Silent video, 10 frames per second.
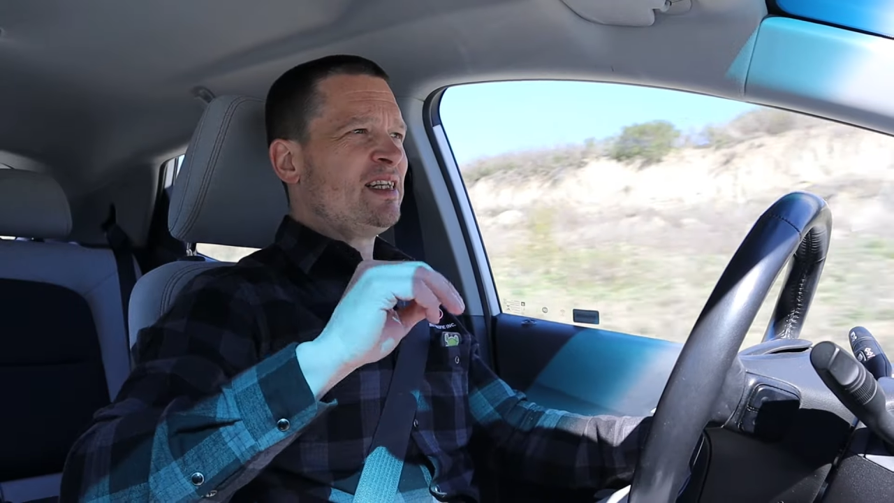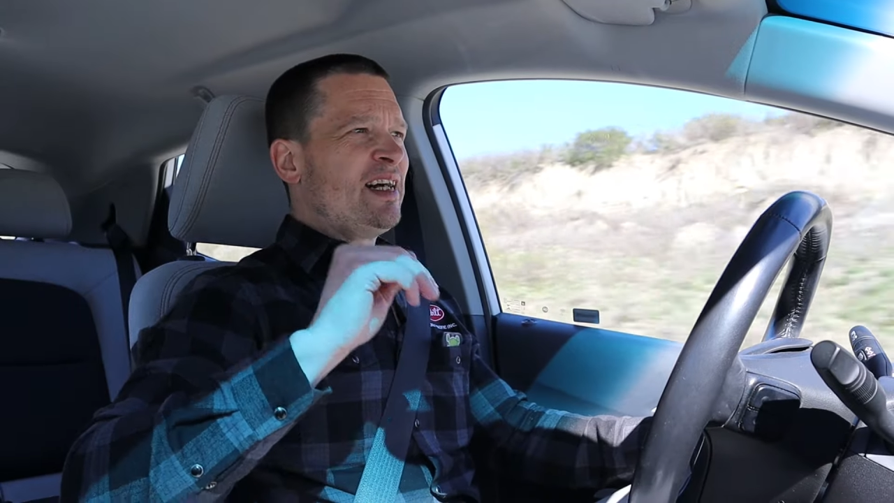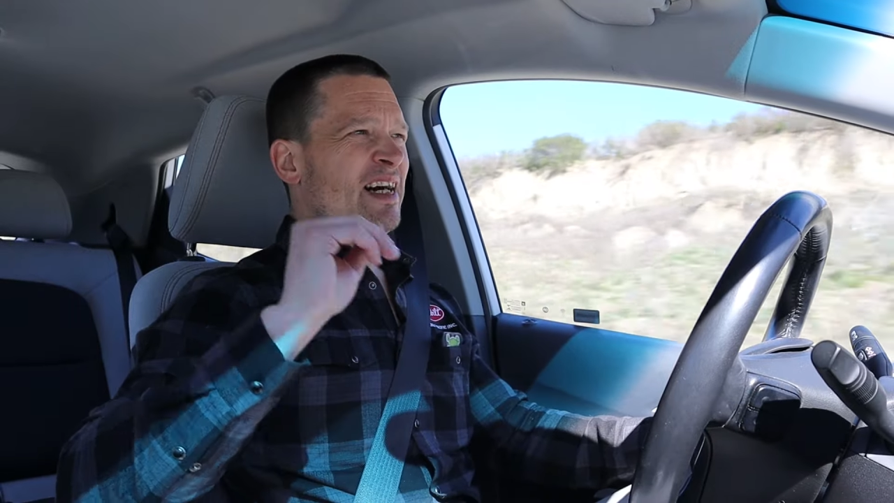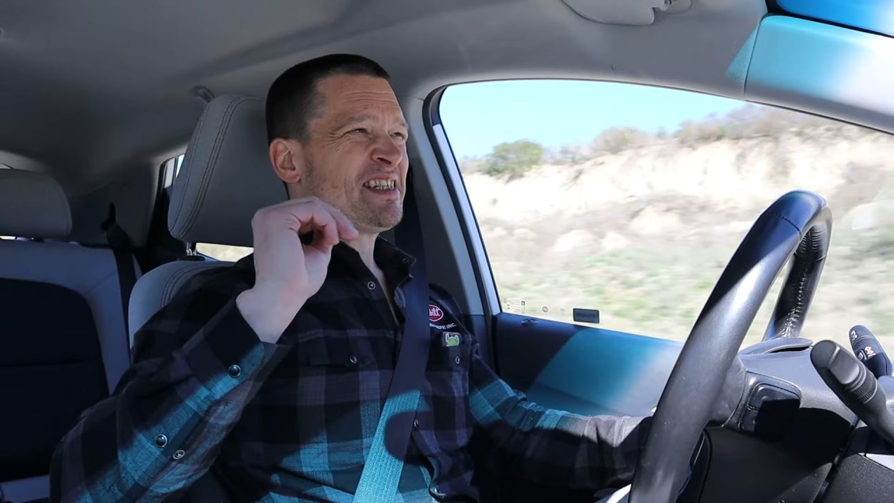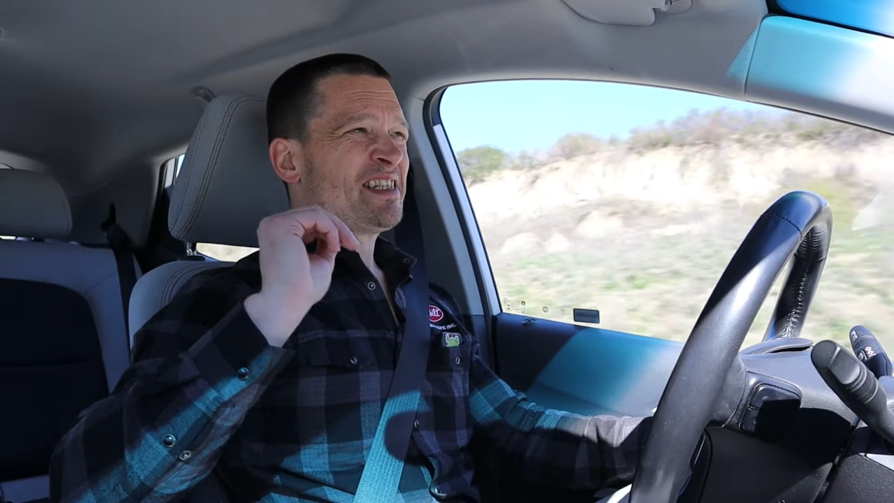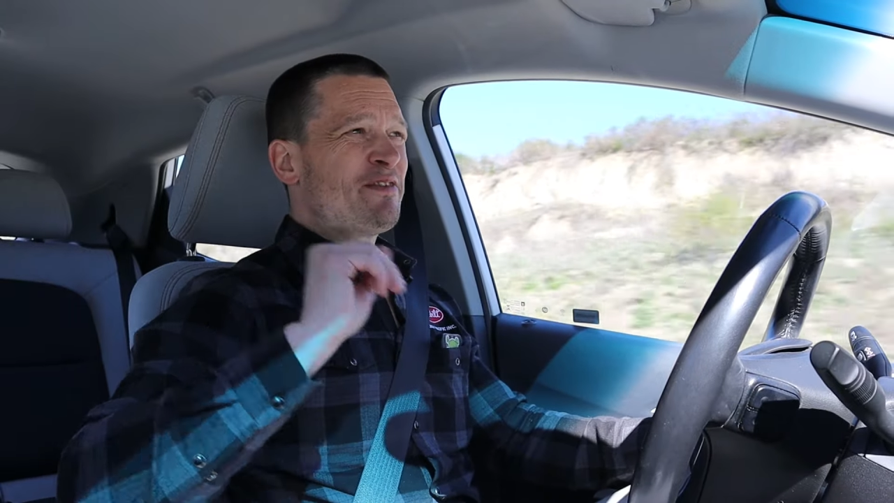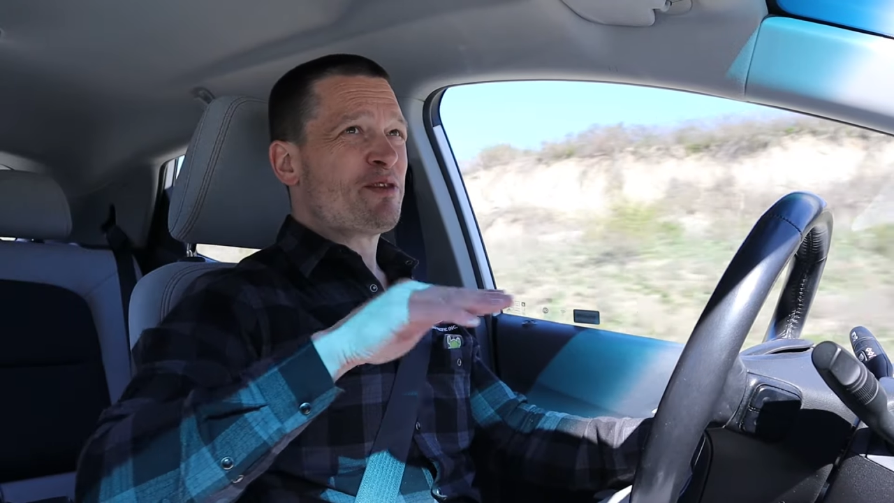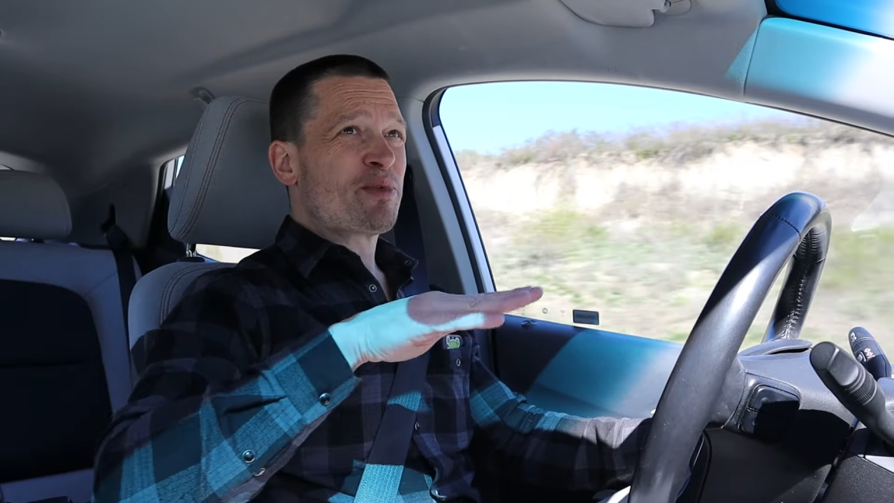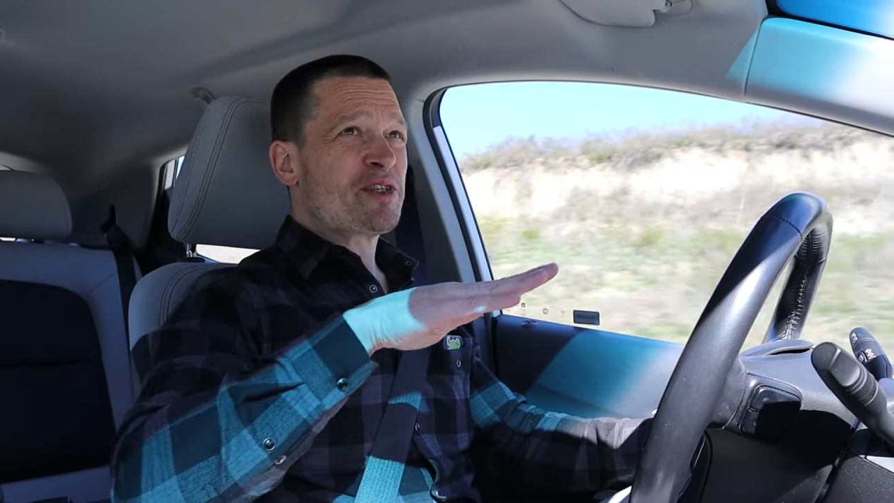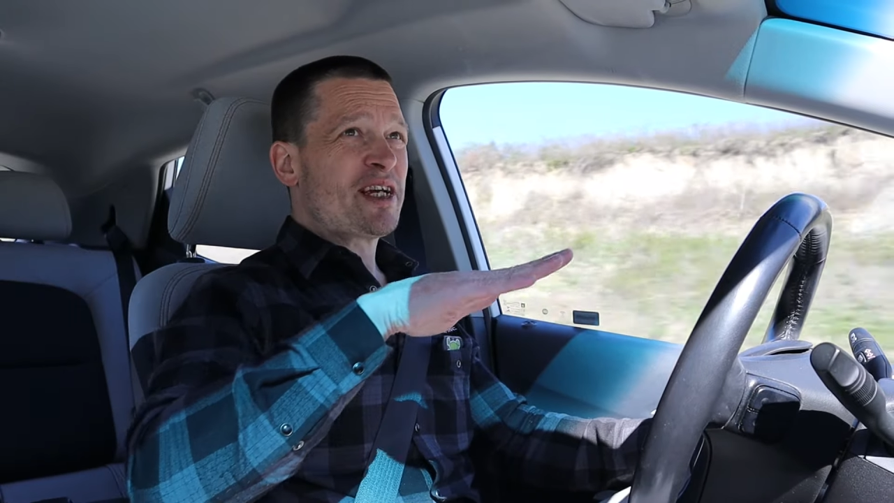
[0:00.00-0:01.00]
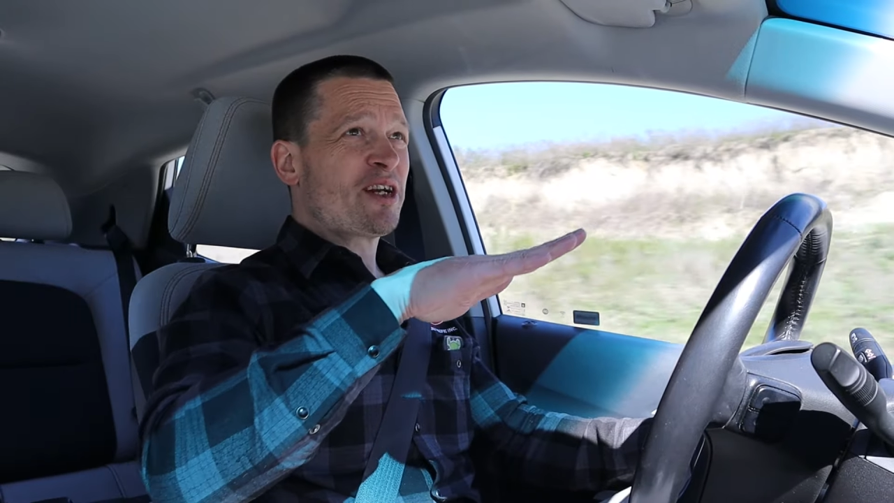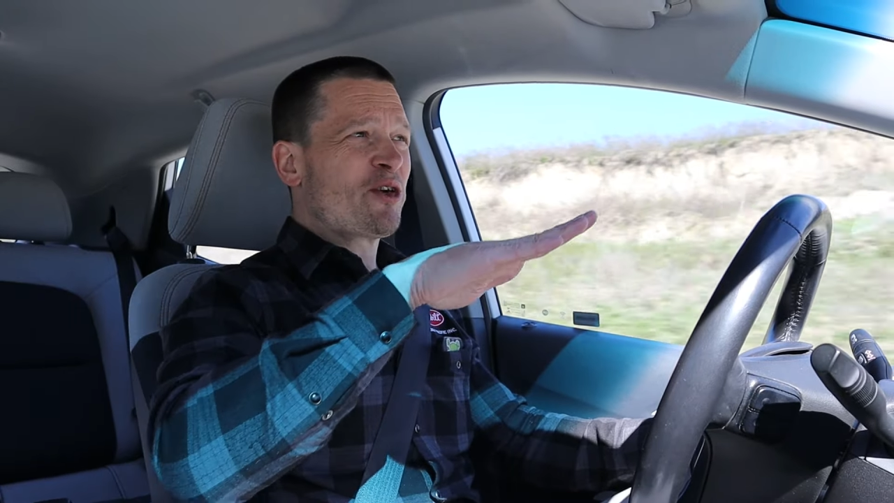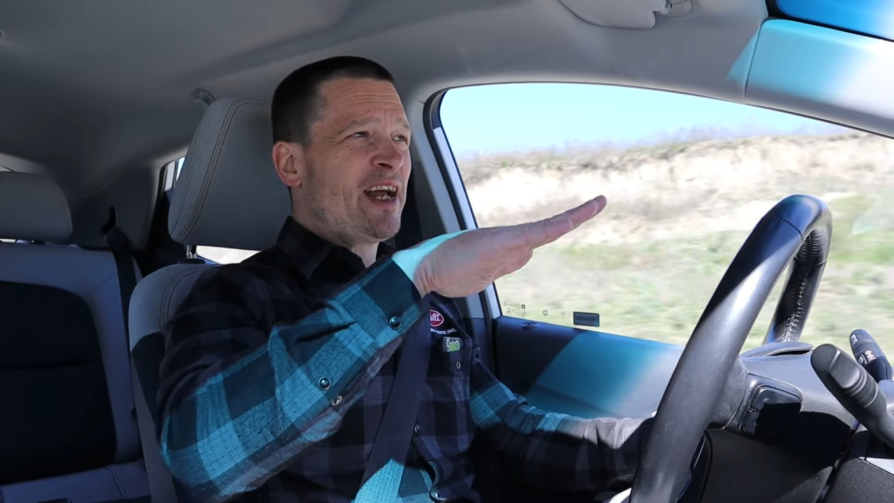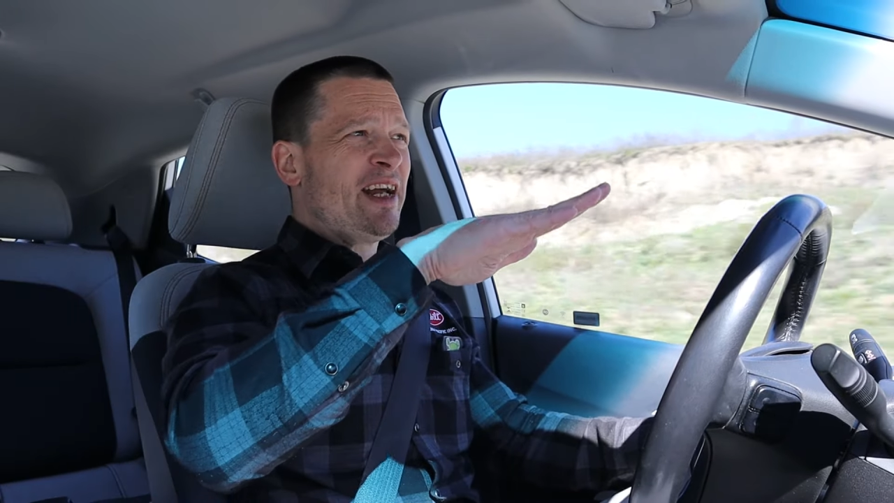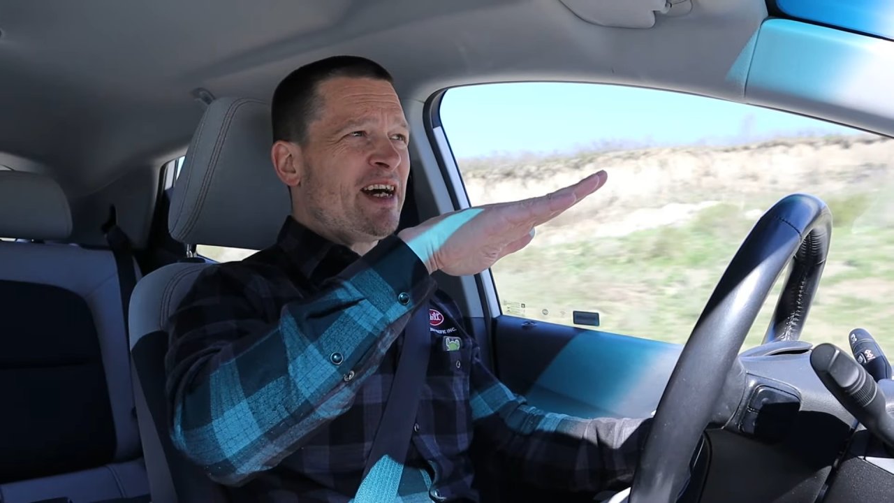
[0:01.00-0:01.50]
a 7%
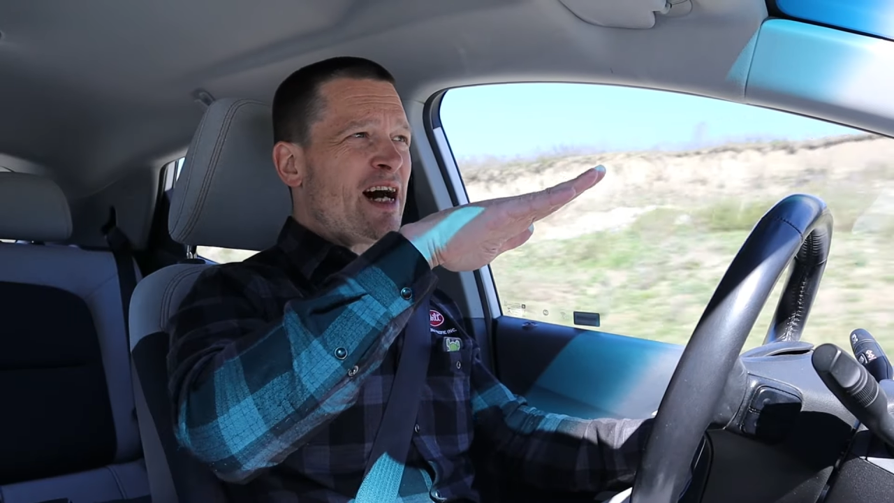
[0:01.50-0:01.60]
grade